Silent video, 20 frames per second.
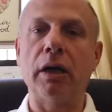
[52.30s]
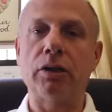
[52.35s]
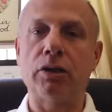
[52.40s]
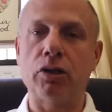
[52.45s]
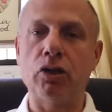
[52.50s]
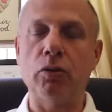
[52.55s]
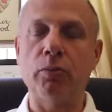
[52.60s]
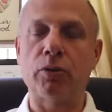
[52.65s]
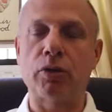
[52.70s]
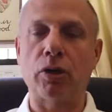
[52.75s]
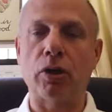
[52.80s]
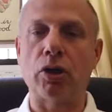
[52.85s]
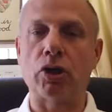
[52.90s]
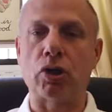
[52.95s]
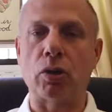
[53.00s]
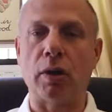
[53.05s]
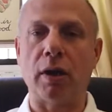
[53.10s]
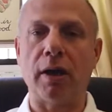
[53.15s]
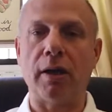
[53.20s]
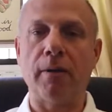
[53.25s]
tube
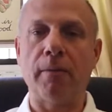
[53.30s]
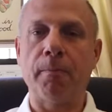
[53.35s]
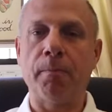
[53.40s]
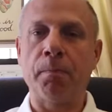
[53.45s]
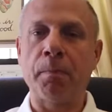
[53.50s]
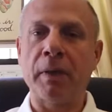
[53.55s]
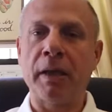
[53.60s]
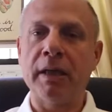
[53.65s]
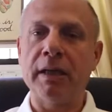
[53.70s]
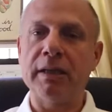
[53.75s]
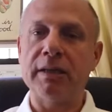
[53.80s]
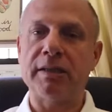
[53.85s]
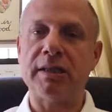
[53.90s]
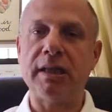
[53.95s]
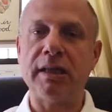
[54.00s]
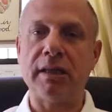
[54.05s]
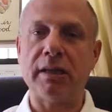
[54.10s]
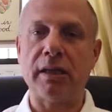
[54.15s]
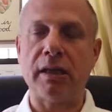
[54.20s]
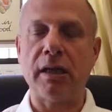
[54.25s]
surgery.
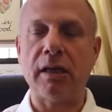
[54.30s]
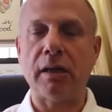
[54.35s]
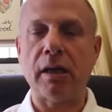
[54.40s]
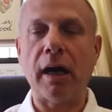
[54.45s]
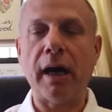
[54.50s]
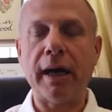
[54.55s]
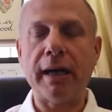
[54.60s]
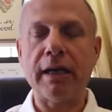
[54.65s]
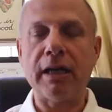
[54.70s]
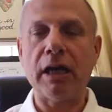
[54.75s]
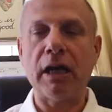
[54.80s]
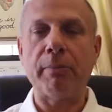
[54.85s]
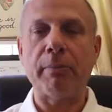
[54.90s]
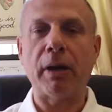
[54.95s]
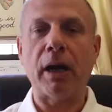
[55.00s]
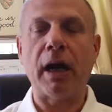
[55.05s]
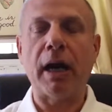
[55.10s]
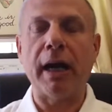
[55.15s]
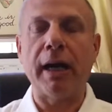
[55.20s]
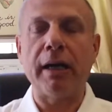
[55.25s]
See, the idea
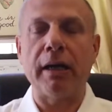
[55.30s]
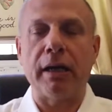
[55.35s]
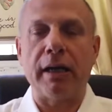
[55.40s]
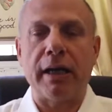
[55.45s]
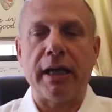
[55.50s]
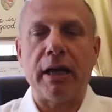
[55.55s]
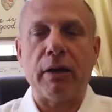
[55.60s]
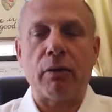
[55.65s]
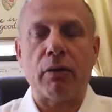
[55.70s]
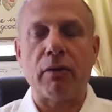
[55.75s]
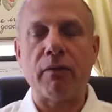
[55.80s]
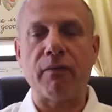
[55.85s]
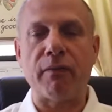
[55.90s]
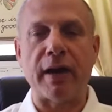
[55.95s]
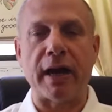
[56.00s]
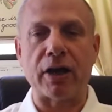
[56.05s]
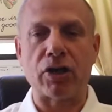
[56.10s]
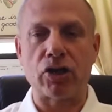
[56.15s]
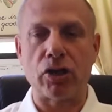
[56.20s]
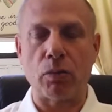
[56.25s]
behind an ear
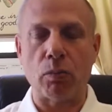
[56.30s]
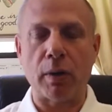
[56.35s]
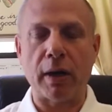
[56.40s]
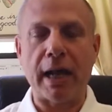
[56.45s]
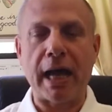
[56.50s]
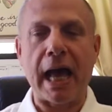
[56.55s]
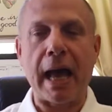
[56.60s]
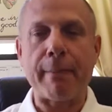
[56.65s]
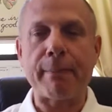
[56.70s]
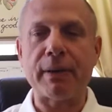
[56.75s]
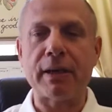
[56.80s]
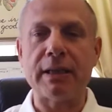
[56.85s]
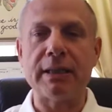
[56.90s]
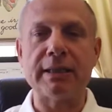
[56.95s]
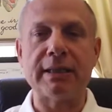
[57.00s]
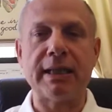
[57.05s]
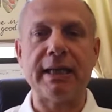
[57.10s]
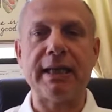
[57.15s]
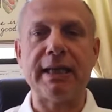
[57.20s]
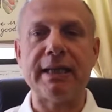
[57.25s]
infection, what
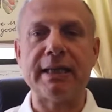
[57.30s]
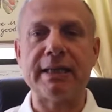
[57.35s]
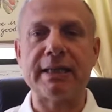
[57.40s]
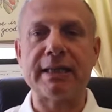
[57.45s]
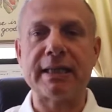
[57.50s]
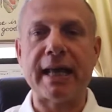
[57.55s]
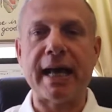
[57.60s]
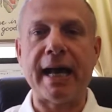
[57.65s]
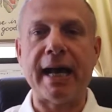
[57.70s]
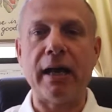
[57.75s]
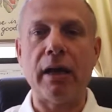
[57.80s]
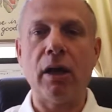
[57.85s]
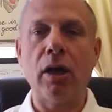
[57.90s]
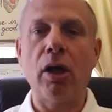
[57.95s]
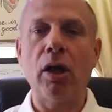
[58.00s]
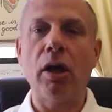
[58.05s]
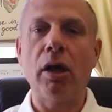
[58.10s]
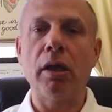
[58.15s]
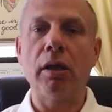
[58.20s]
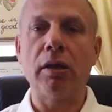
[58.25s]
happens is that
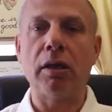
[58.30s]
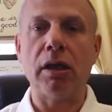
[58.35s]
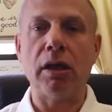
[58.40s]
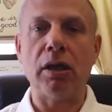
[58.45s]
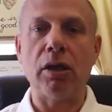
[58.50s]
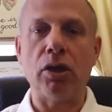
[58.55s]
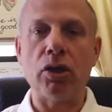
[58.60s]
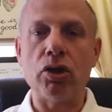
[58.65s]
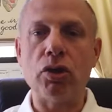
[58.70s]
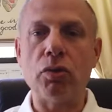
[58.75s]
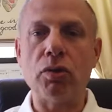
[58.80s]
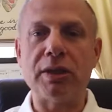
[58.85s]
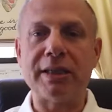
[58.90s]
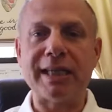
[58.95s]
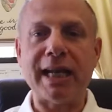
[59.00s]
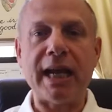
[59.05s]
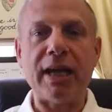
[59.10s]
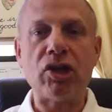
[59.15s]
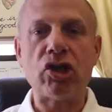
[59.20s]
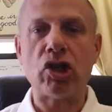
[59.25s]
the
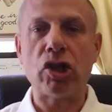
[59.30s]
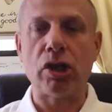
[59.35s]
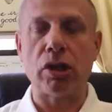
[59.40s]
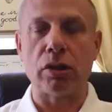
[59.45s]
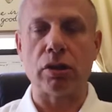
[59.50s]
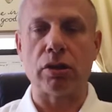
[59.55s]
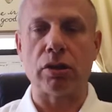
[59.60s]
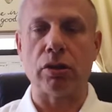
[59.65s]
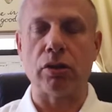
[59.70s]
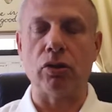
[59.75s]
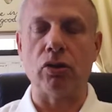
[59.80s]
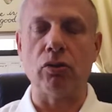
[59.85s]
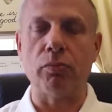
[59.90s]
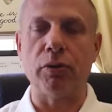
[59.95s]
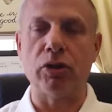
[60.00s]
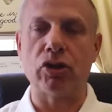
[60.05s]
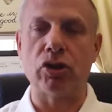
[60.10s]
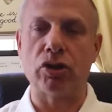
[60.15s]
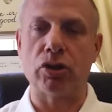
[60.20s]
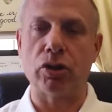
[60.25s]
eustachian tube,
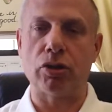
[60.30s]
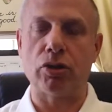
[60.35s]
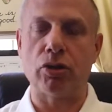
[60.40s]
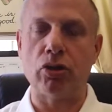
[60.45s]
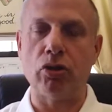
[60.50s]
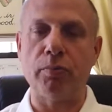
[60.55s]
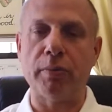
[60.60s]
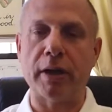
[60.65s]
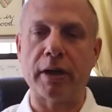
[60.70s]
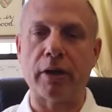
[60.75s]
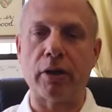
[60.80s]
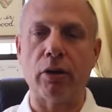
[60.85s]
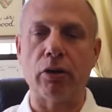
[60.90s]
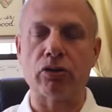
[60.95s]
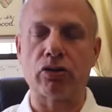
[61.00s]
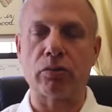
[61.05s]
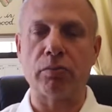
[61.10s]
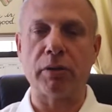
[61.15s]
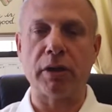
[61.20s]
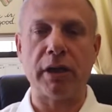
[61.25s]
which is the tube that
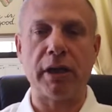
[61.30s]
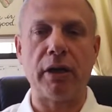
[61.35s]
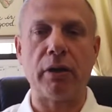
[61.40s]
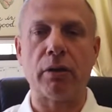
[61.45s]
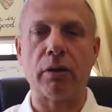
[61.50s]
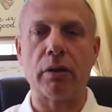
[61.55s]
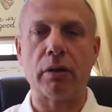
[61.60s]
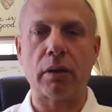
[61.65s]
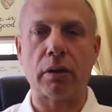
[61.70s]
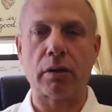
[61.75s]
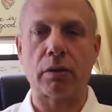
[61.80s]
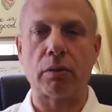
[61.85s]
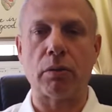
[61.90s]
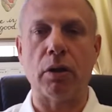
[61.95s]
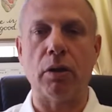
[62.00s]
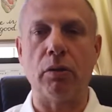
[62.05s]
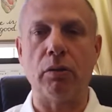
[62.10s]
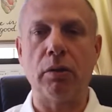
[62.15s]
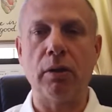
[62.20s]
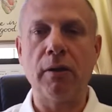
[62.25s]
goes from the ear to the
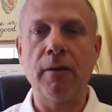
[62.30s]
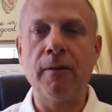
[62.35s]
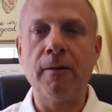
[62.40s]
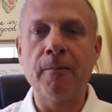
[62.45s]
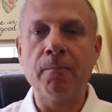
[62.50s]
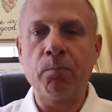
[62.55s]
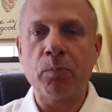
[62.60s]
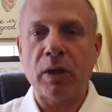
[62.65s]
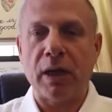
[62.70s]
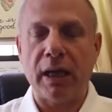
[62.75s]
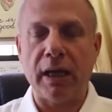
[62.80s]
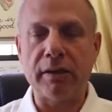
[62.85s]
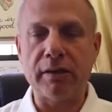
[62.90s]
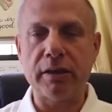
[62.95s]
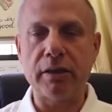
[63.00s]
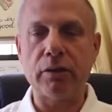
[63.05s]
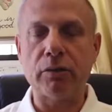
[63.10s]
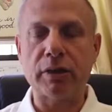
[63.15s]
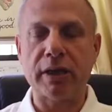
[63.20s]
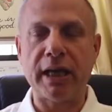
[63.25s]
throat, in
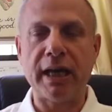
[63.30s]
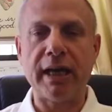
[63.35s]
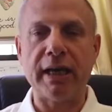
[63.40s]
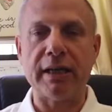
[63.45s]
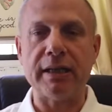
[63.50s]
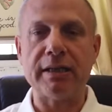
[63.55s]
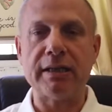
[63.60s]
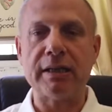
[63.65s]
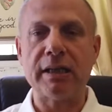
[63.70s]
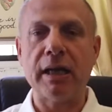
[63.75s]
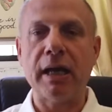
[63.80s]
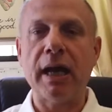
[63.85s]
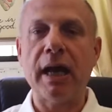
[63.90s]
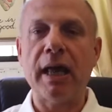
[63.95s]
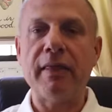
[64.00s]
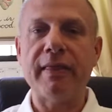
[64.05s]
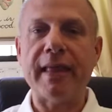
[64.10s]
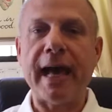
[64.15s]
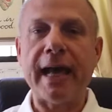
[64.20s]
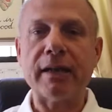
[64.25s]
little kids,
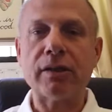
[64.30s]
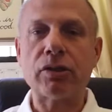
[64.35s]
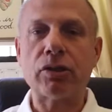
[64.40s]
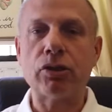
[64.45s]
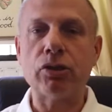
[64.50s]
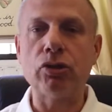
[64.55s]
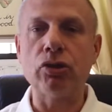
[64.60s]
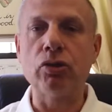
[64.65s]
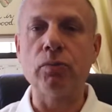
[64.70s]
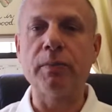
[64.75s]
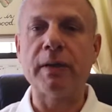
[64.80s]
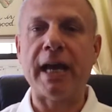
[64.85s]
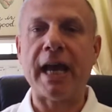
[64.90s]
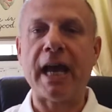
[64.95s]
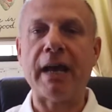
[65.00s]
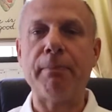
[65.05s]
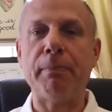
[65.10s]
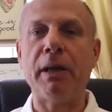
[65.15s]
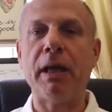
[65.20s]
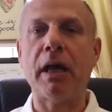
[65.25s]
that tube
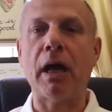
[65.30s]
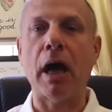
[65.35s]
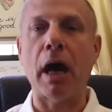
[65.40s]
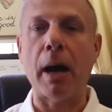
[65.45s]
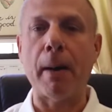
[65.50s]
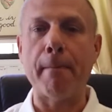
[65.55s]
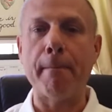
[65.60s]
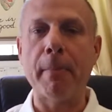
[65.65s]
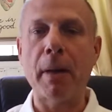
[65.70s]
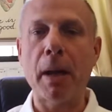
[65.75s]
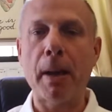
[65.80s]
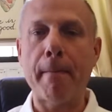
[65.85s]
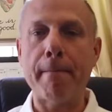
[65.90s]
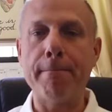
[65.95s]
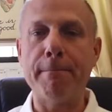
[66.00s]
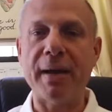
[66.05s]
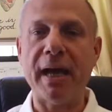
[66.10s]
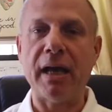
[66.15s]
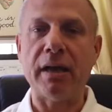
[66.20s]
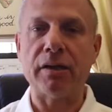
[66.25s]
can become
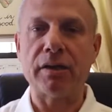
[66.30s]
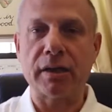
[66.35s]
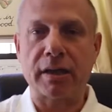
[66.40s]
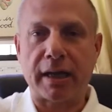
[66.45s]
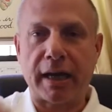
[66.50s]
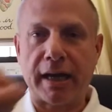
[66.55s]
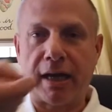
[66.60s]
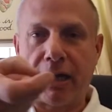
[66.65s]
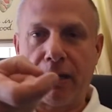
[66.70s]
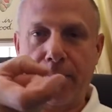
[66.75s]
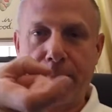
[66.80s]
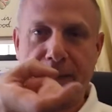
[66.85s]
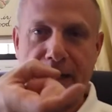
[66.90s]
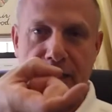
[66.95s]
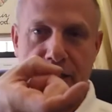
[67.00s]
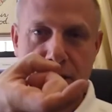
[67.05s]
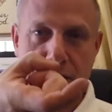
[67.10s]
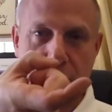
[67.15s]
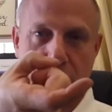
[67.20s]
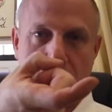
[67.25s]
bent, kind of
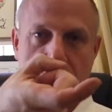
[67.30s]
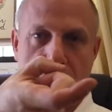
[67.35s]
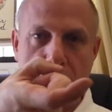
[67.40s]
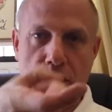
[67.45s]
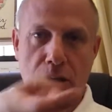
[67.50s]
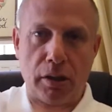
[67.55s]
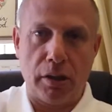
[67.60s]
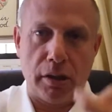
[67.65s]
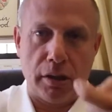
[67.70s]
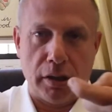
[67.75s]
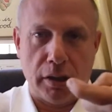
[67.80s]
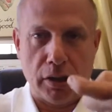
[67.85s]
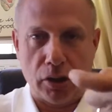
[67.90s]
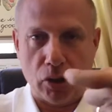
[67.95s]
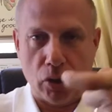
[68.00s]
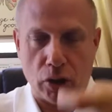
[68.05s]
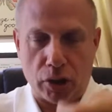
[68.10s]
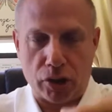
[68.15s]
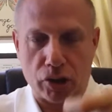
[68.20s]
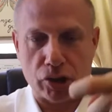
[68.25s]
bent in a
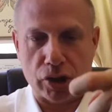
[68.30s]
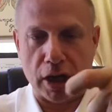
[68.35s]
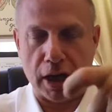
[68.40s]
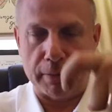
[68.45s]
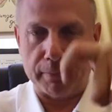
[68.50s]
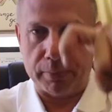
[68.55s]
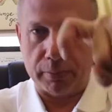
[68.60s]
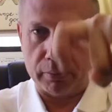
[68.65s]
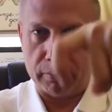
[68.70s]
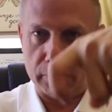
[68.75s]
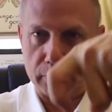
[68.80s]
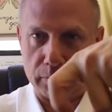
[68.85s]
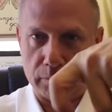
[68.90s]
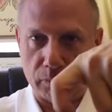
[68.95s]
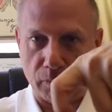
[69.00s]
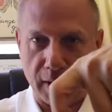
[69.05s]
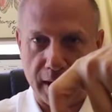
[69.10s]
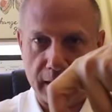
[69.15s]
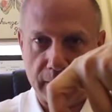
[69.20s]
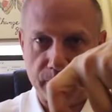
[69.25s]
hook shape,
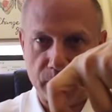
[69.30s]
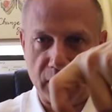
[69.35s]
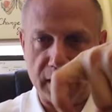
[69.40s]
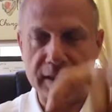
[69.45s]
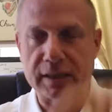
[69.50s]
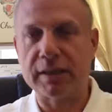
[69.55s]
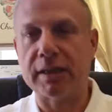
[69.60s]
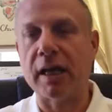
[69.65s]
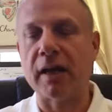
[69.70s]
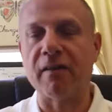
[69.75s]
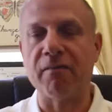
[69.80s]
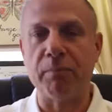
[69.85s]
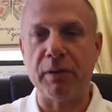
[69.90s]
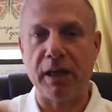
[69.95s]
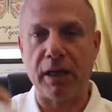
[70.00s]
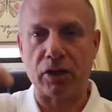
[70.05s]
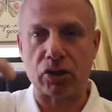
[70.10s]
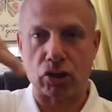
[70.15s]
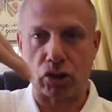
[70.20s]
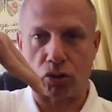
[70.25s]
right? Instead of
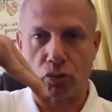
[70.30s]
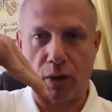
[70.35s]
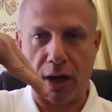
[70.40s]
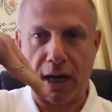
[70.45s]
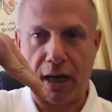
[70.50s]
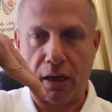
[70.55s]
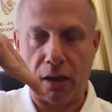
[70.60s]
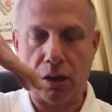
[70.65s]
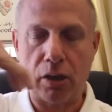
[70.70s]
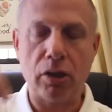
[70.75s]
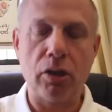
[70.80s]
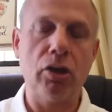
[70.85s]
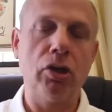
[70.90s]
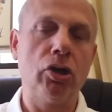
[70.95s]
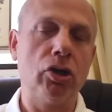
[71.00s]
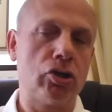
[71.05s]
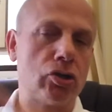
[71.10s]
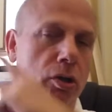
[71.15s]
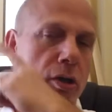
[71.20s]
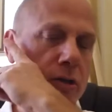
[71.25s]
being straight,
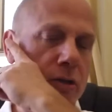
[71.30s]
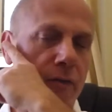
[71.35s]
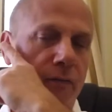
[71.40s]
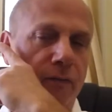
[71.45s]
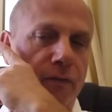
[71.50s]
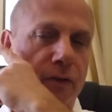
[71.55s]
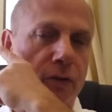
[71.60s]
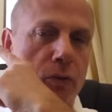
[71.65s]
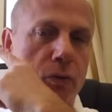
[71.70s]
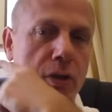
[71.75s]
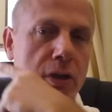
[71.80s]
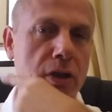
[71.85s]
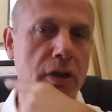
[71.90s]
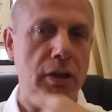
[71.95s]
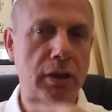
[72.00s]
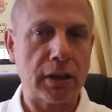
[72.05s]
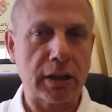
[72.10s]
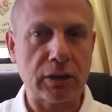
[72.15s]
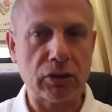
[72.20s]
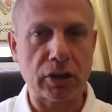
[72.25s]
so that the
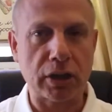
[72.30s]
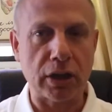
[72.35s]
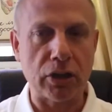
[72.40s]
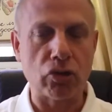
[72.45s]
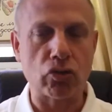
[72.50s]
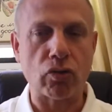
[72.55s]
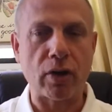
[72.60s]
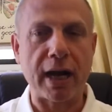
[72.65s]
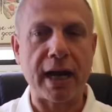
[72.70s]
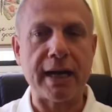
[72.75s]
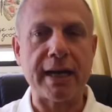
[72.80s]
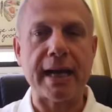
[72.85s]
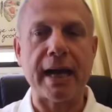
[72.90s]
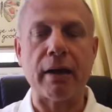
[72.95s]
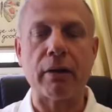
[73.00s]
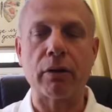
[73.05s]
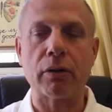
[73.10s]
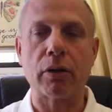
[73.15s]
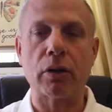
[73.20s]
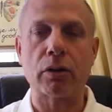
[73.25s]
fluid can drain
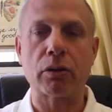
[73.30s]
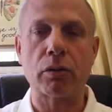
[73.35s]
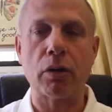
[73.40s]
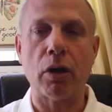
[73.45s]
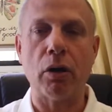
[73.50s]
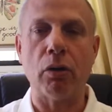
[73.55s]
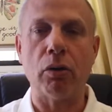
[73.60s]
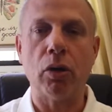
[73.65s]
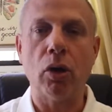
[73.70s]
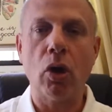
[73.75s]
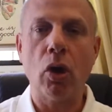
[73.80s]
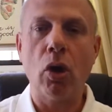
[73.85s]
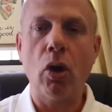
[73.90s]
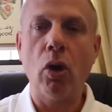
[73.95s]
down to the throat.